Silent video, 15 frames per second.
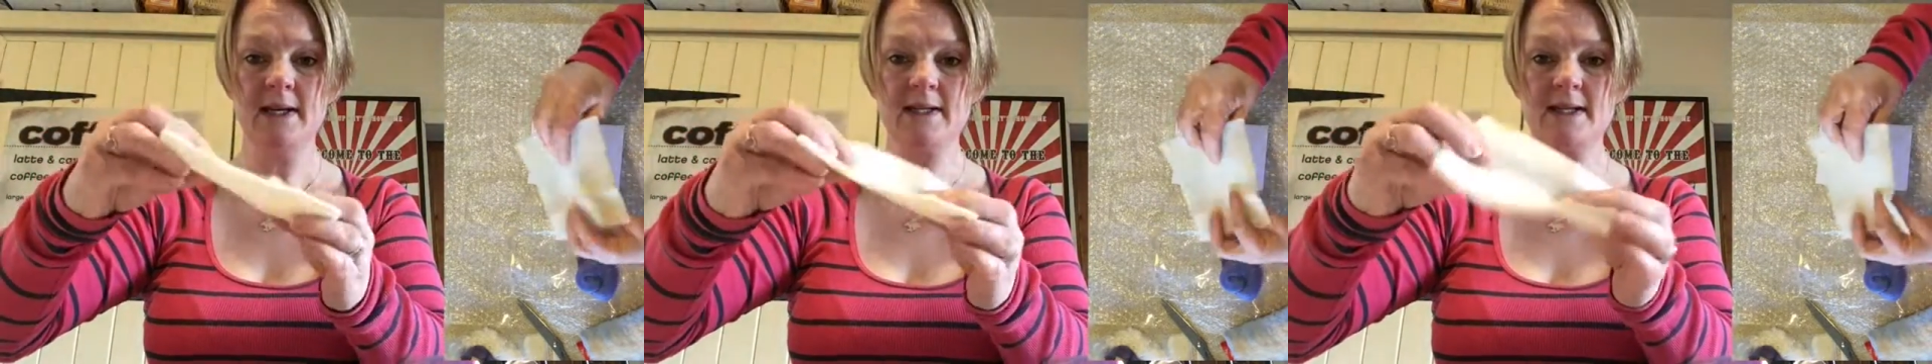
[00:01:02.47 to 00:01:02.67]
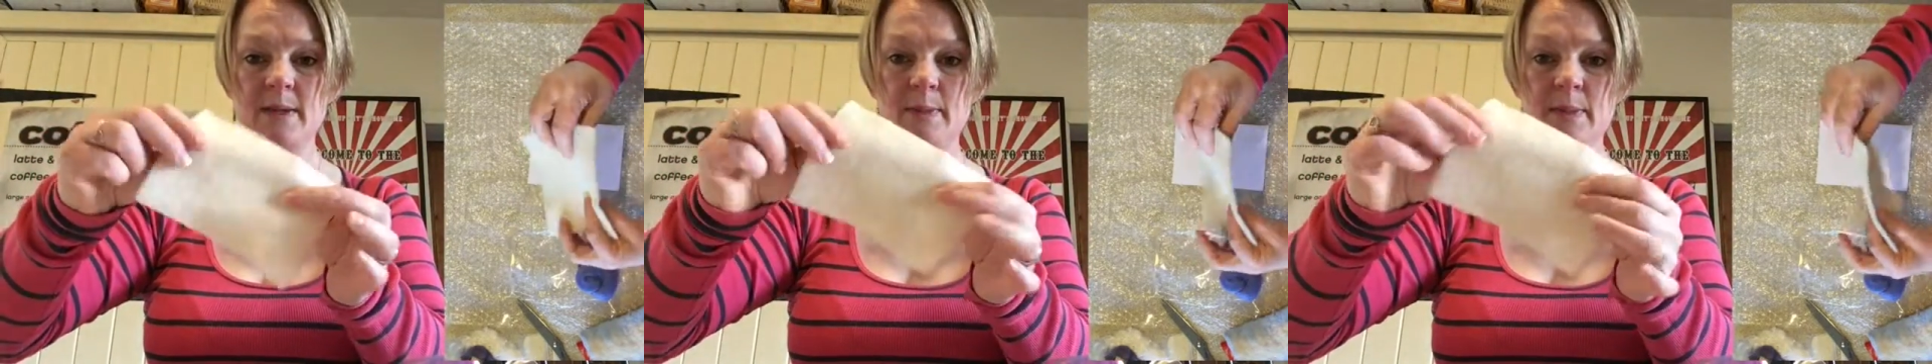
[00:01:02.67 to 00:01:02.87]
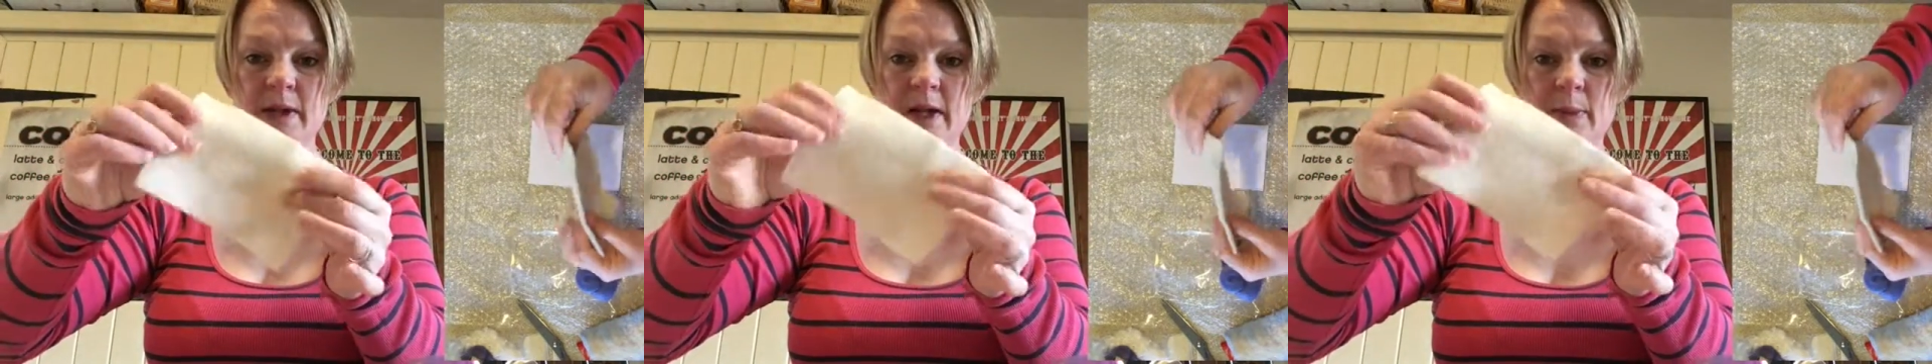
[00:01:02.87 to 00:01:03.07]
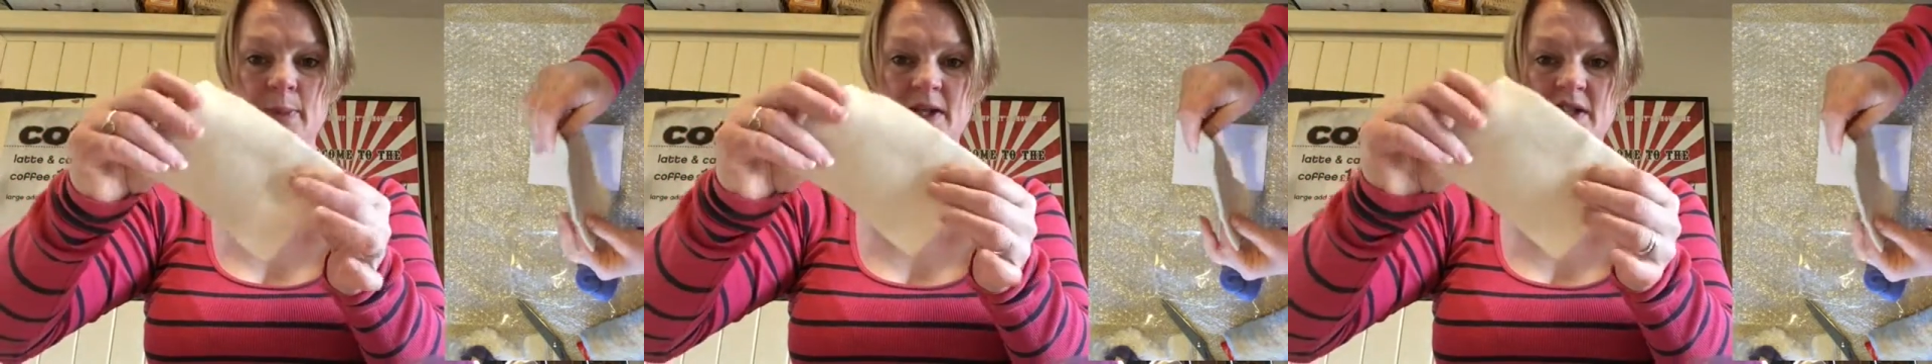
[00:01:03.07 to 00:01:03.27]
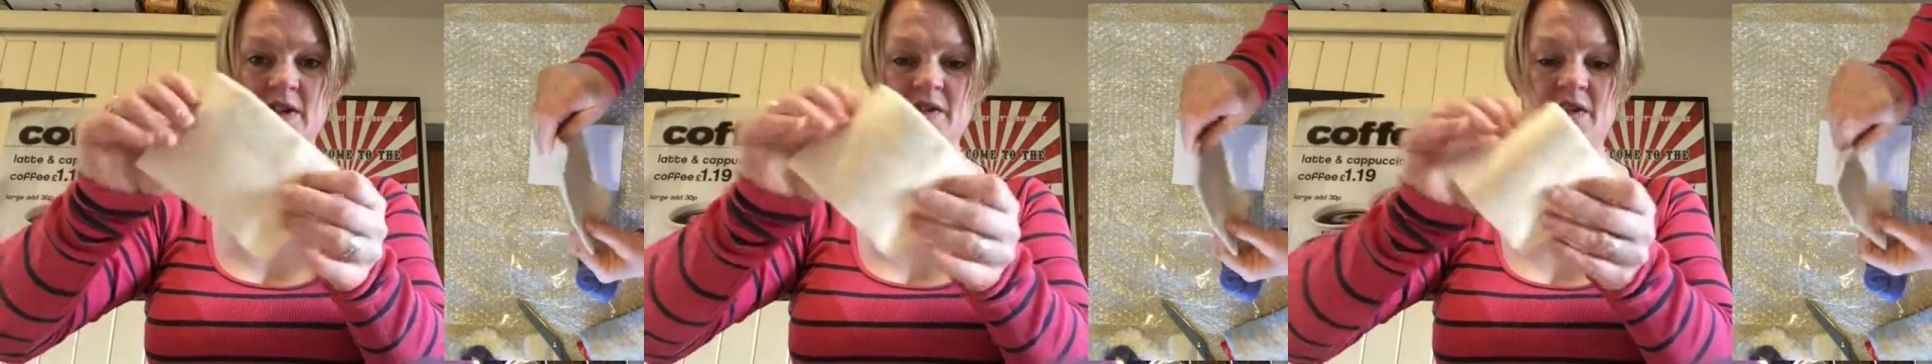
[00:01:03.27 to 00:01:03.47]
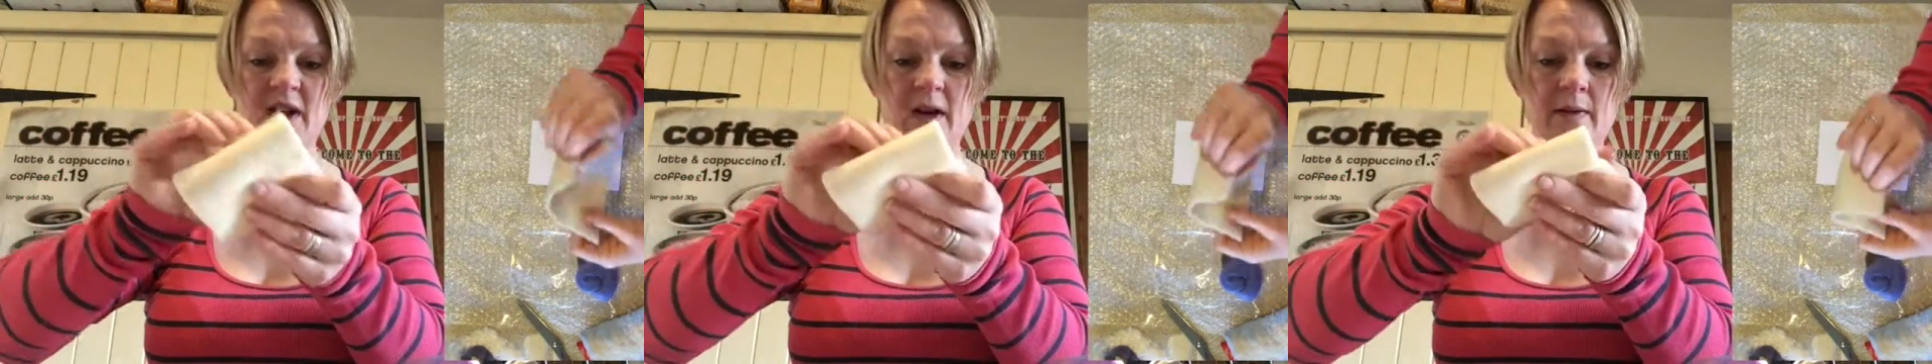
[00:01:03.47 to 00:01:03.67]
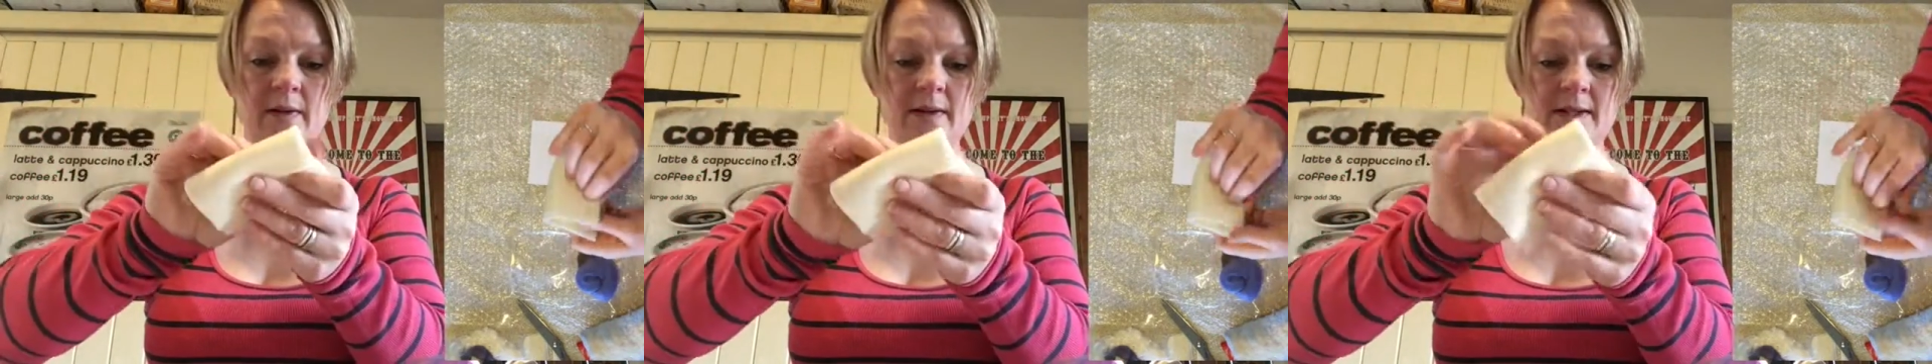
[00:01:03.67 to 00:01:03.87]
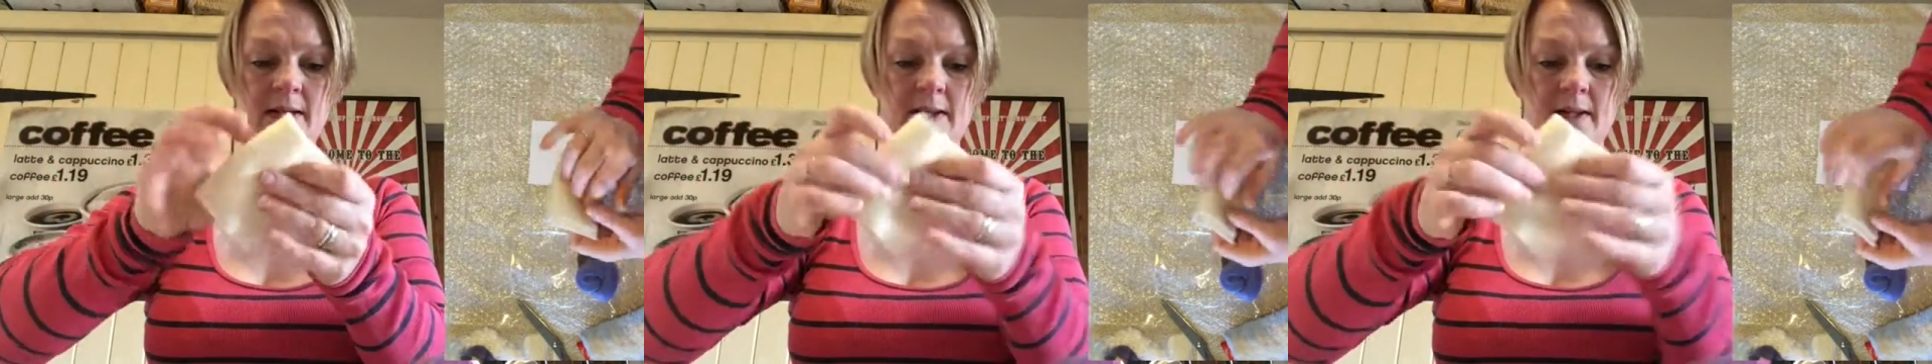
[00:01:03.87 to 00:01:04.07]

as the little piece of felt that's